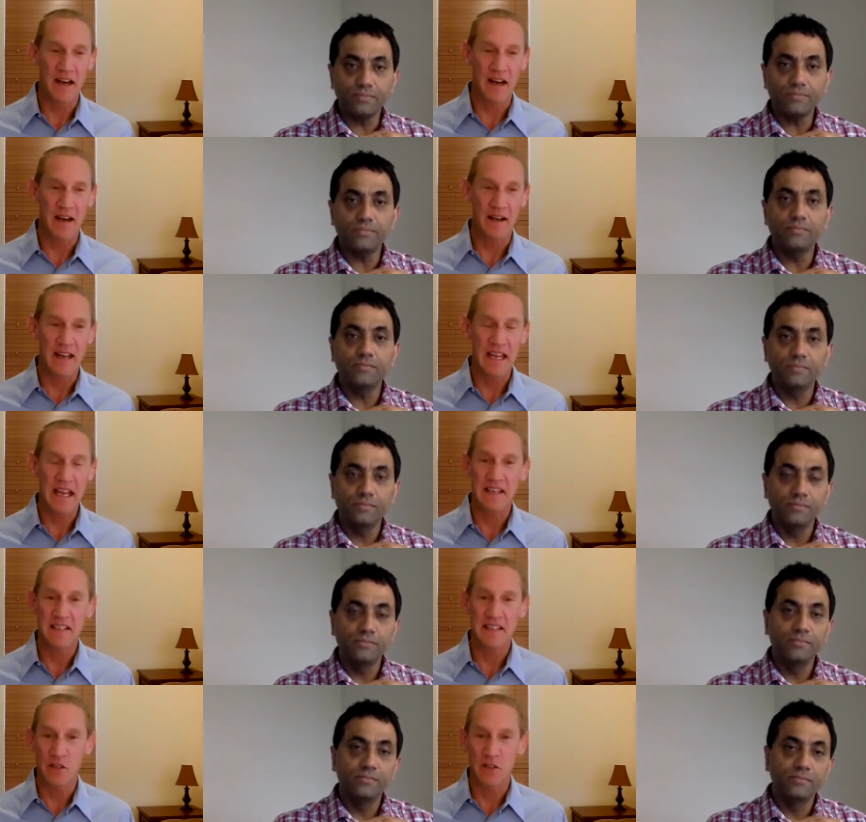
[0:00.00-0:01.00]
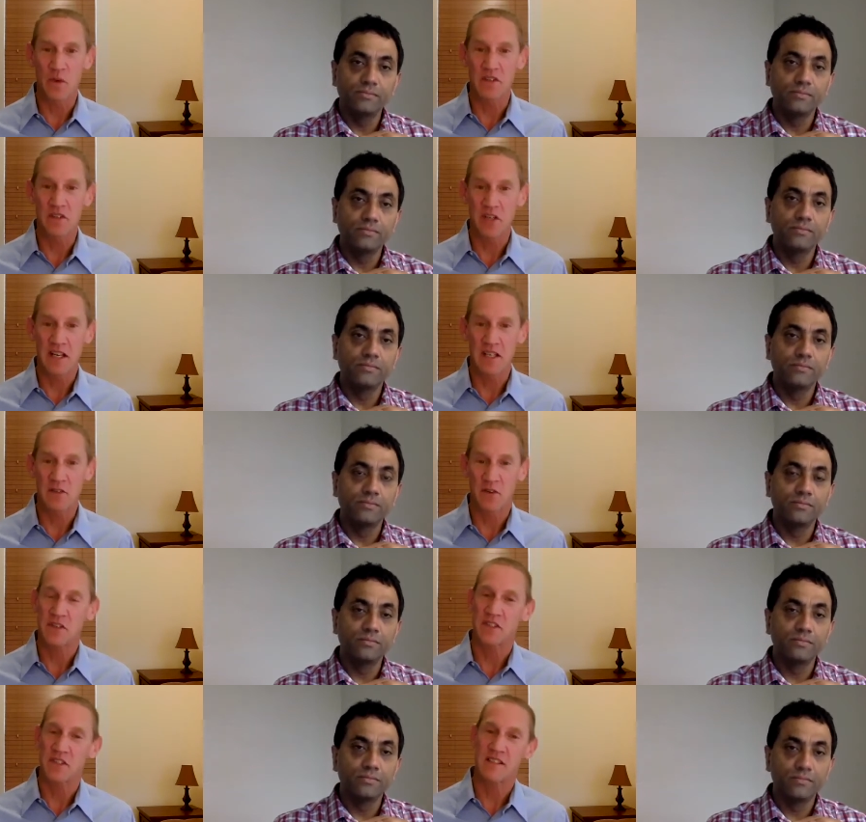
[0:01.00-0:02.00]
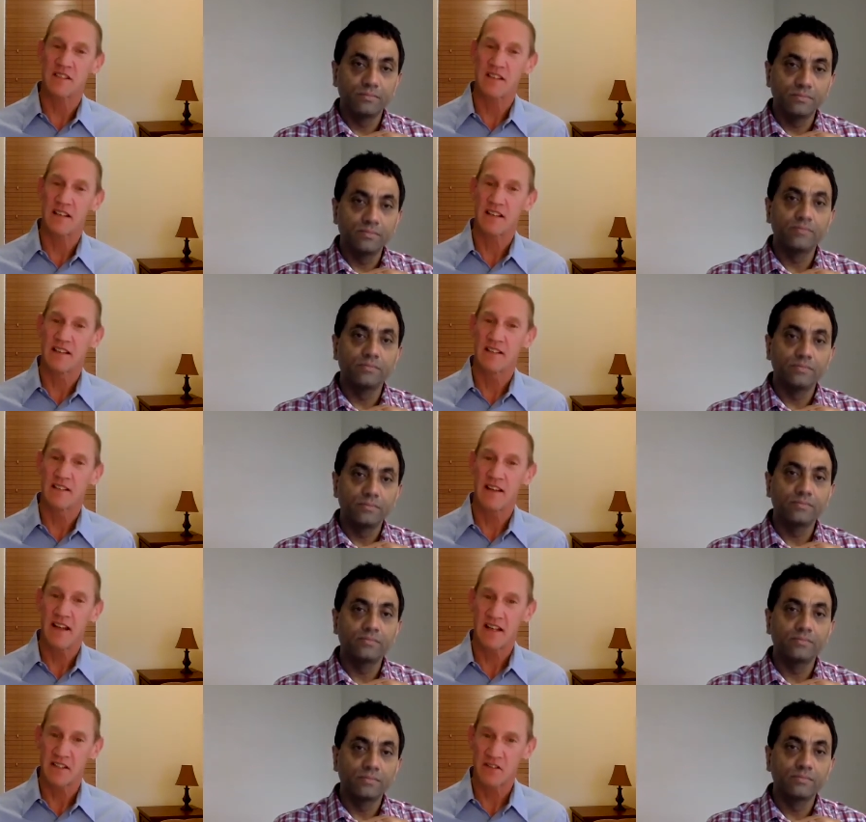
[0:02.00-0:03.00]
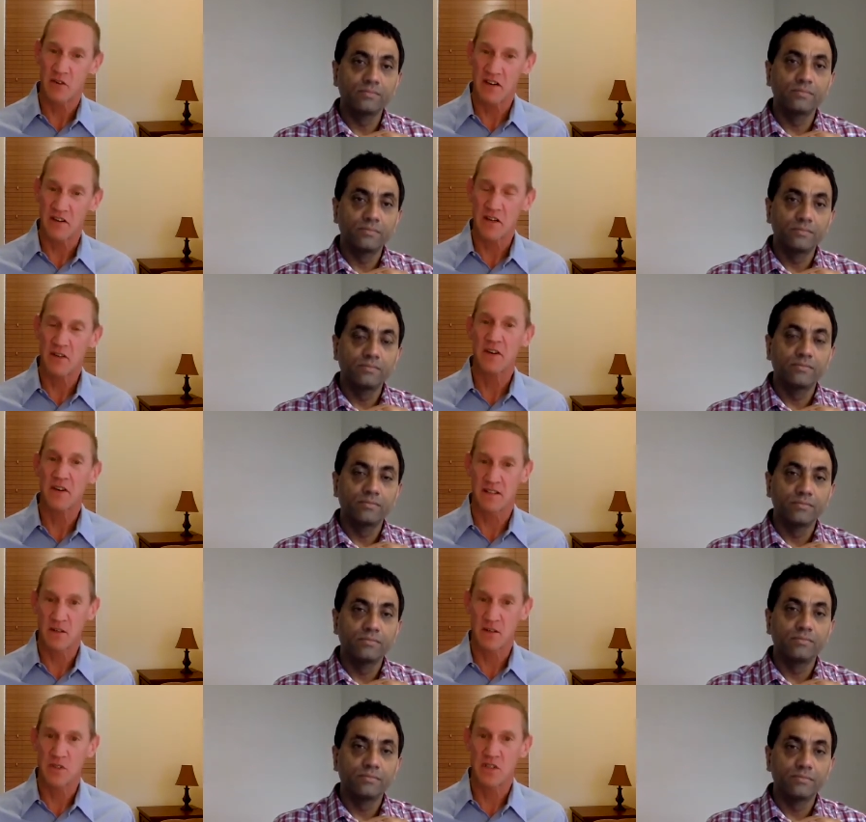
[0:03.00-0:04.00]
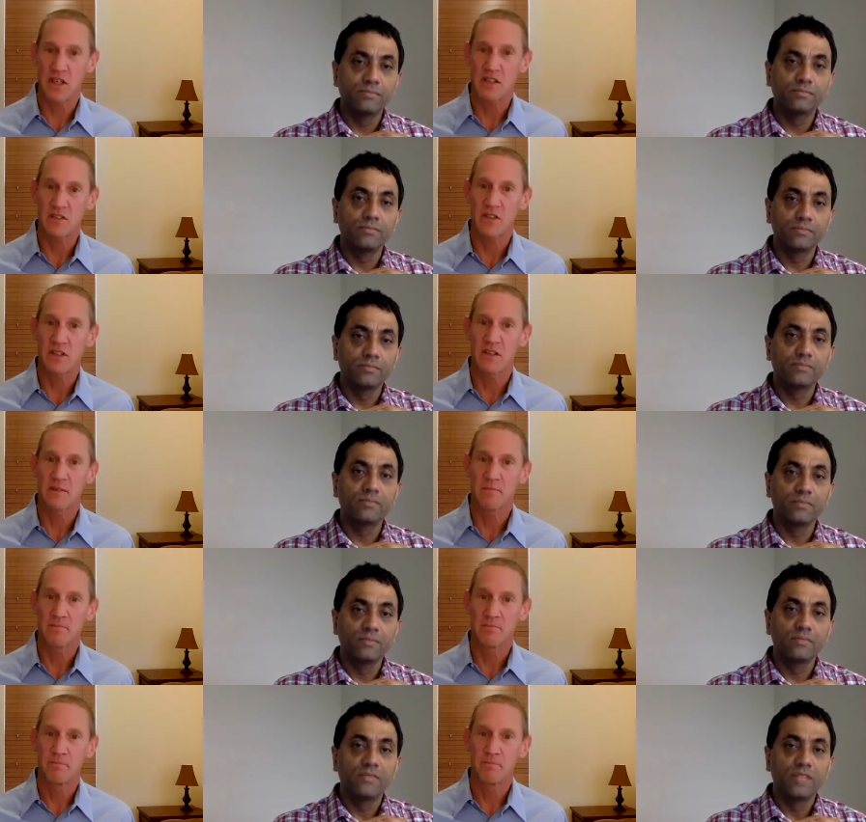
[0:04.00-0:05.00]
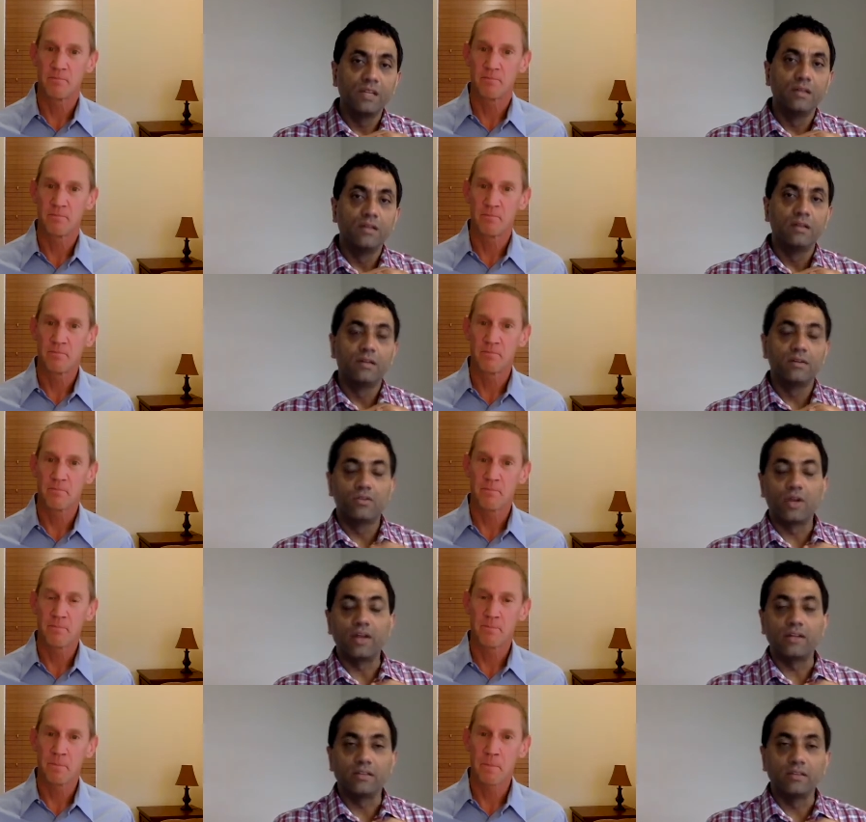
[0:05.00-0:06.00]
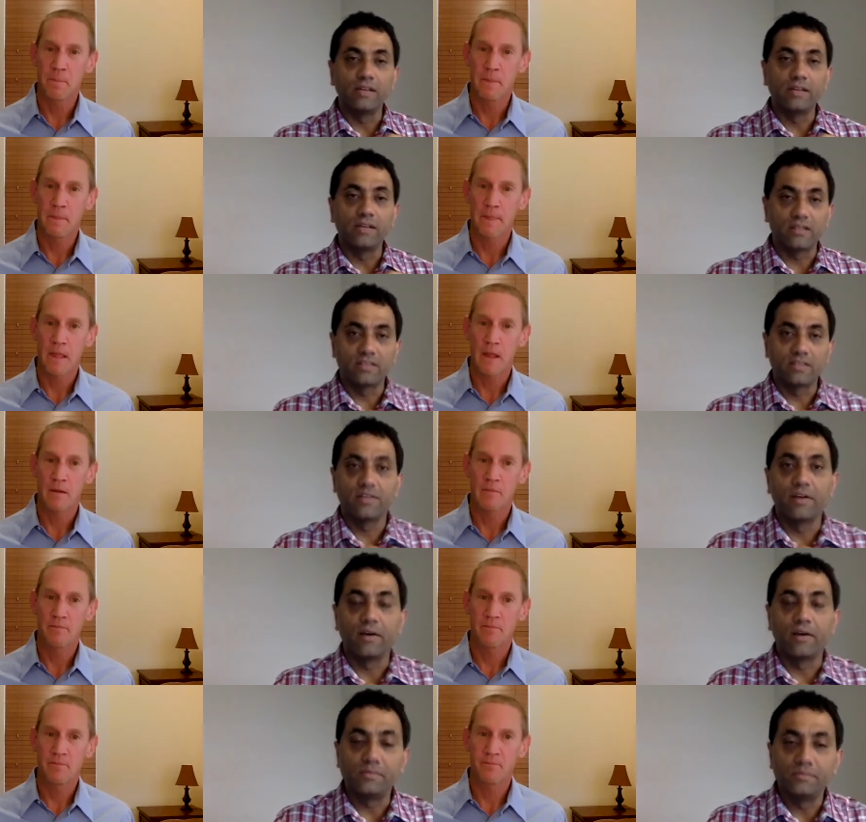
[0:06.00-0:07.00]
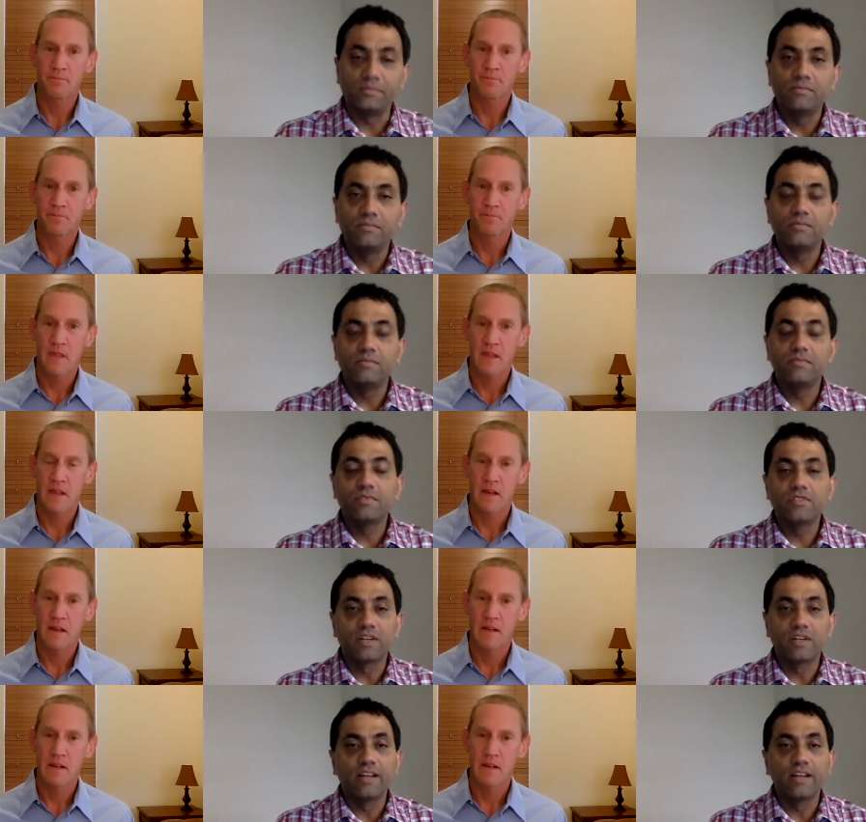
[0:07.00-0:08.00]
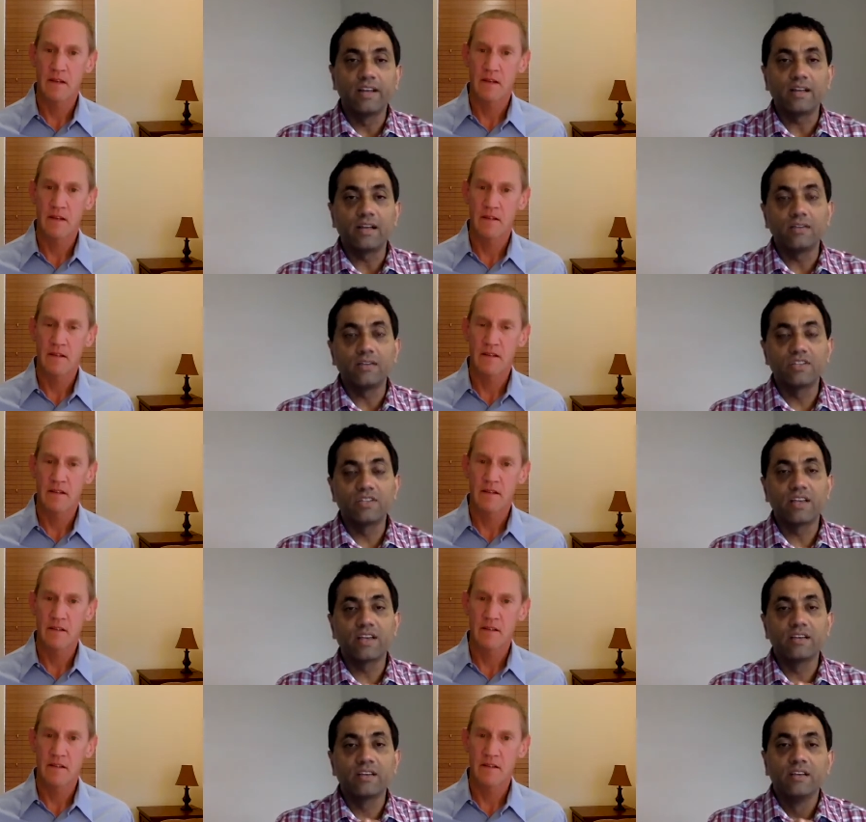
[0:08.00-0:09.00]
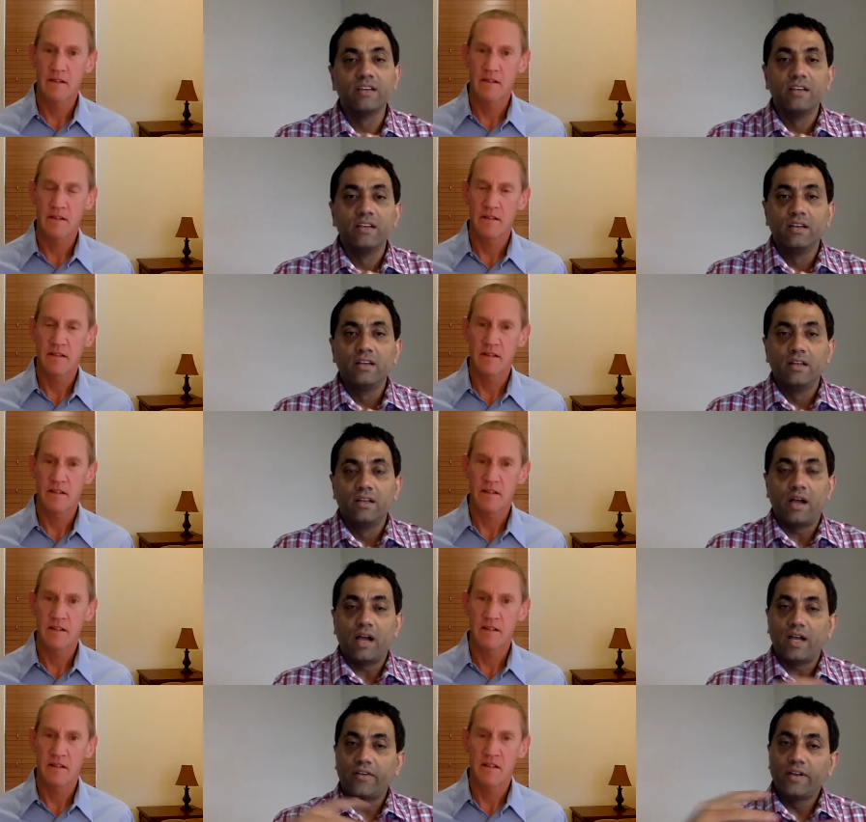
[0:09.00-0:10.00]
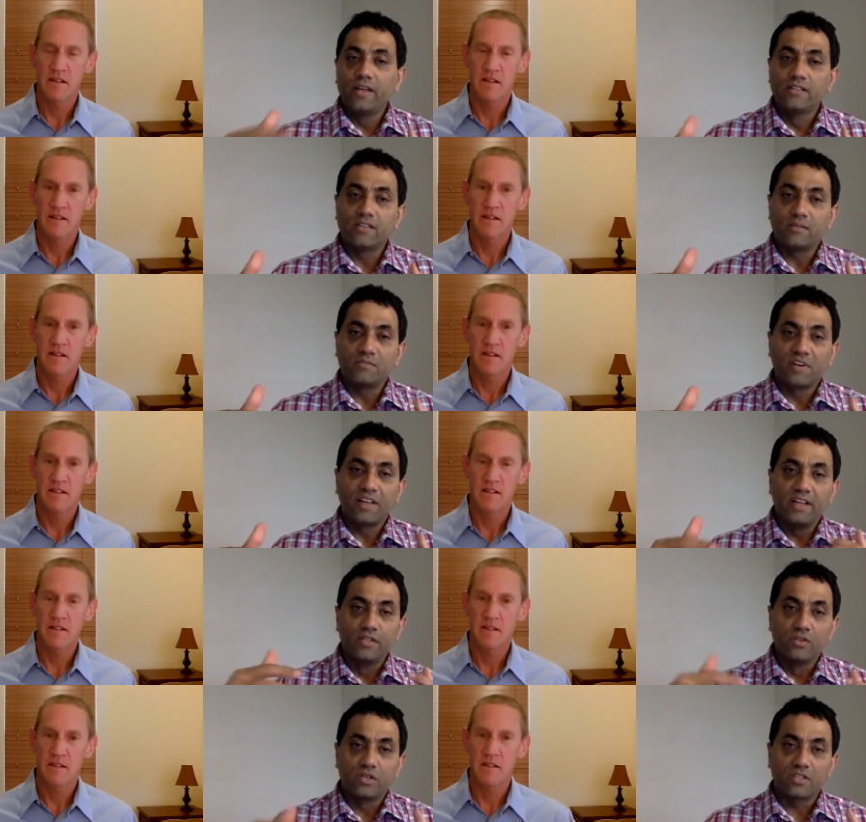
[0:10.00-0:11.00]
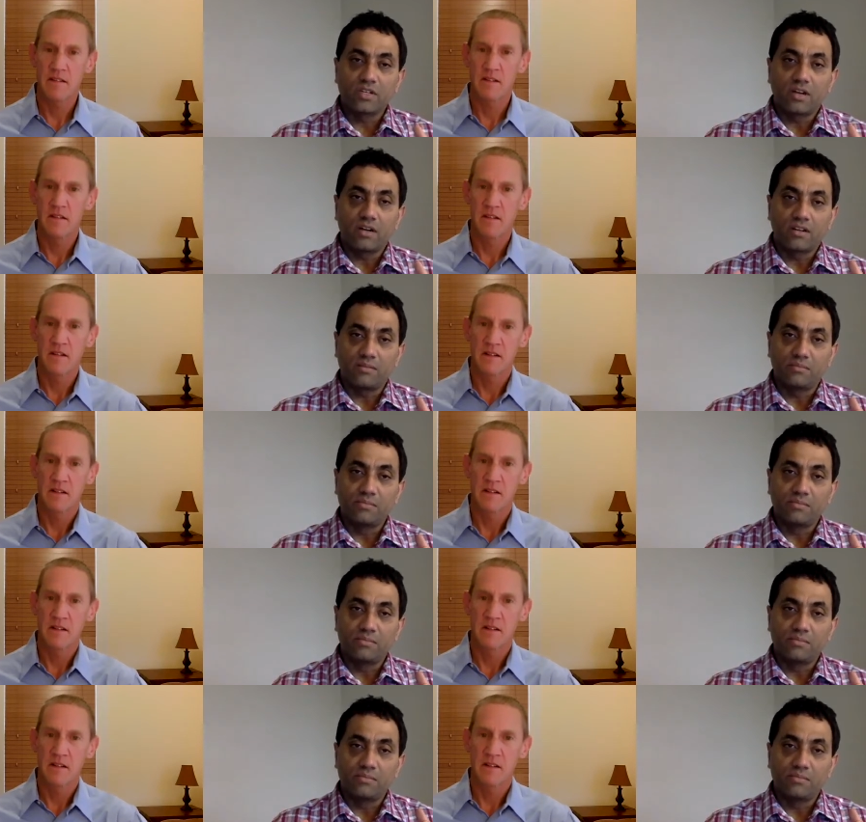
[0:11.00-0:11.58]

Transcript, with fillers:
Speaker 1: uh, can deal with change versus has greater difficulty with change.
Speaker 2: Right, yes. Um, certainly, I, I, would say hiring somebody into a startup.